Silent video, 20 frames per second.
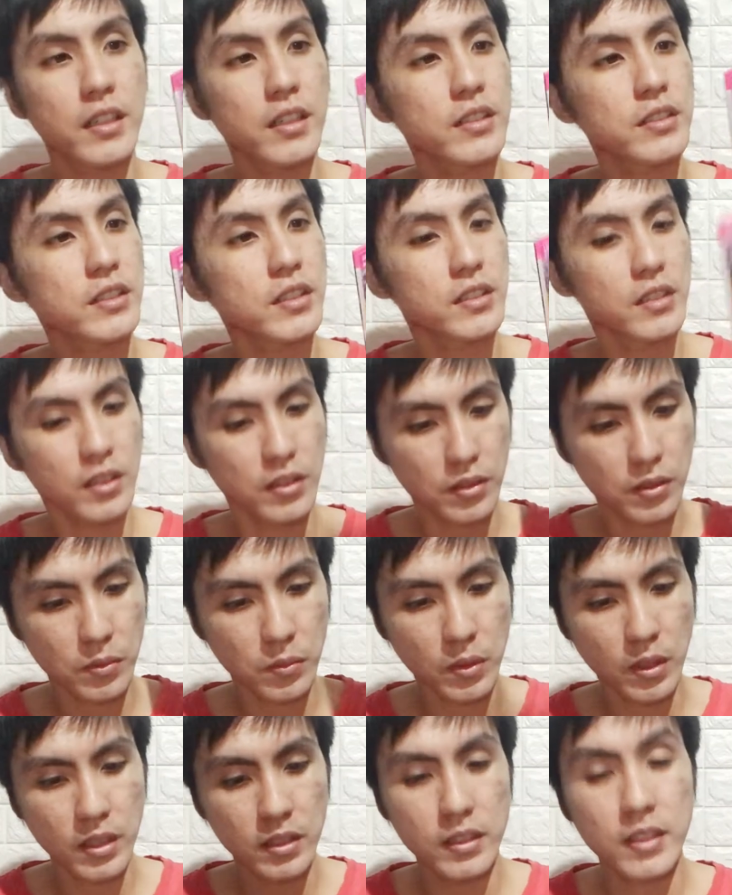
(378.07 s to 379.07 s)
Here's
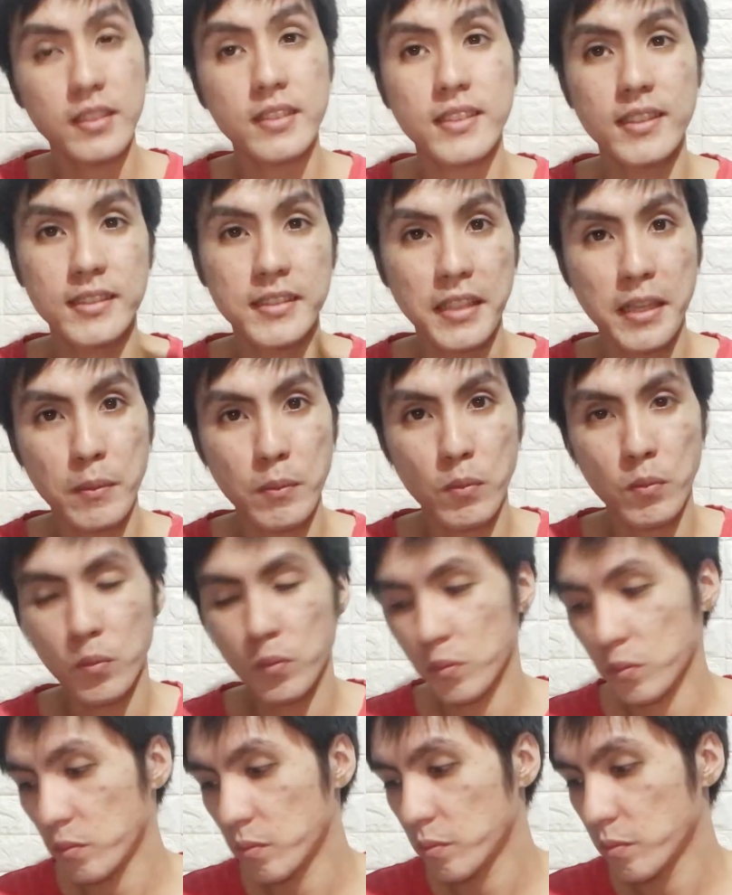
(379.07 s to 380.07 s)
another one. It's the
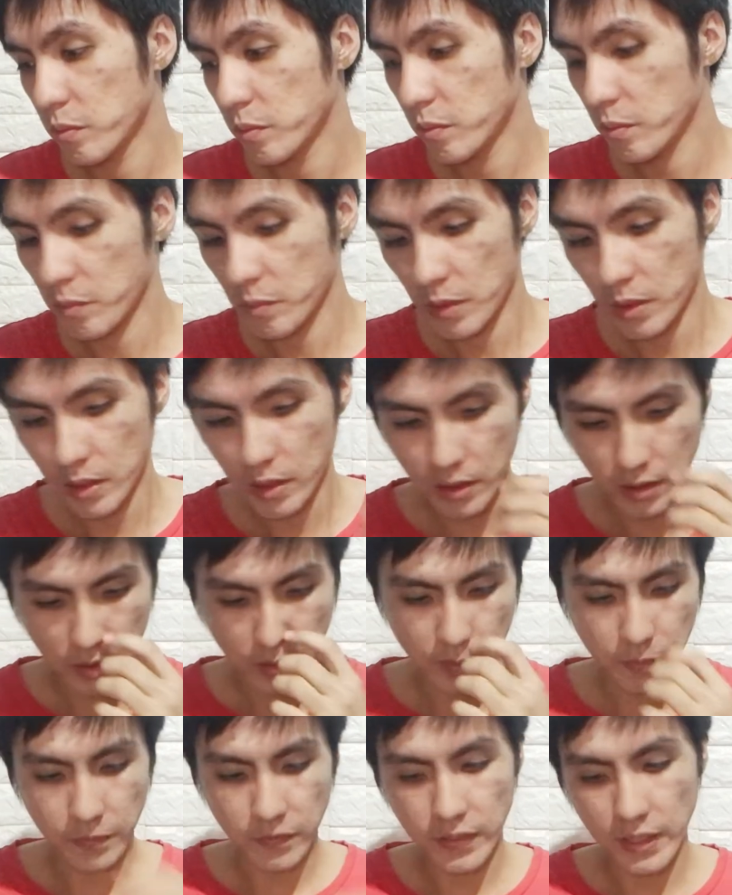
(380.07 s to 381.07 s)
same
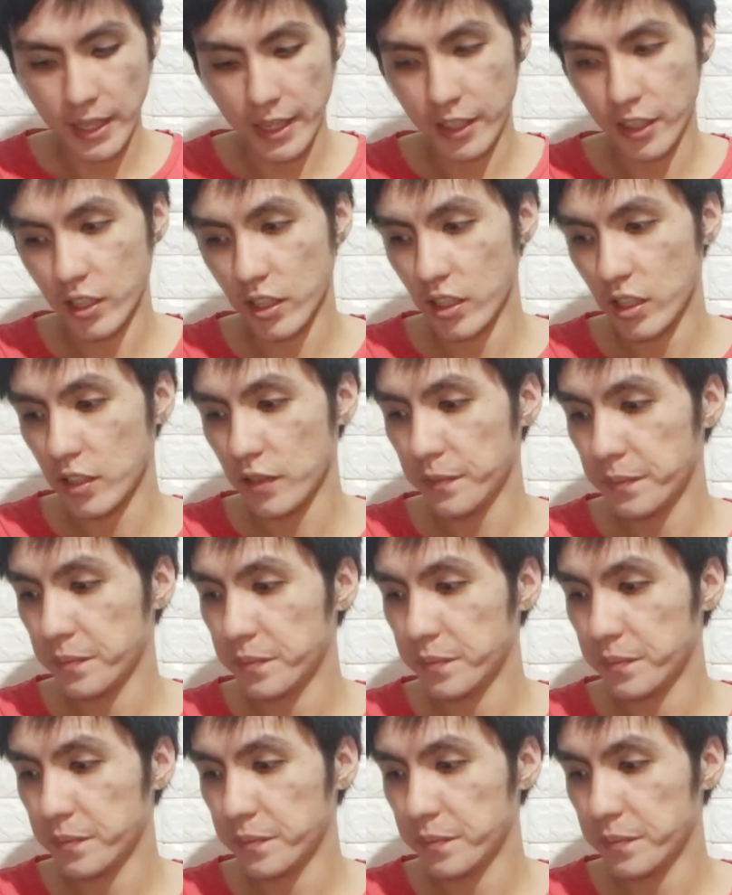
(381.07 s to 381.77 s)
flyer.